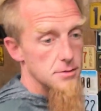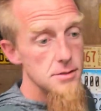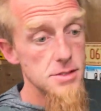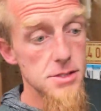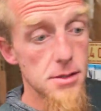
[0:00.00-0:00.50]

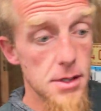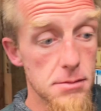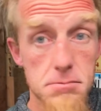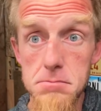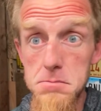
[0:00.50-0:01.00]
So
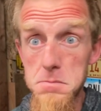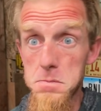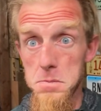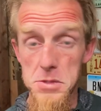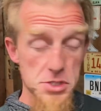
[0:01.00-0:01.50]

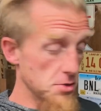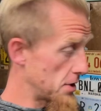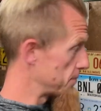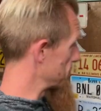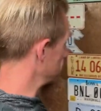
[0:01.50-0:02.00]
let's sort
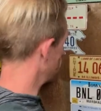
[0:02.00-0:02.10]
up on the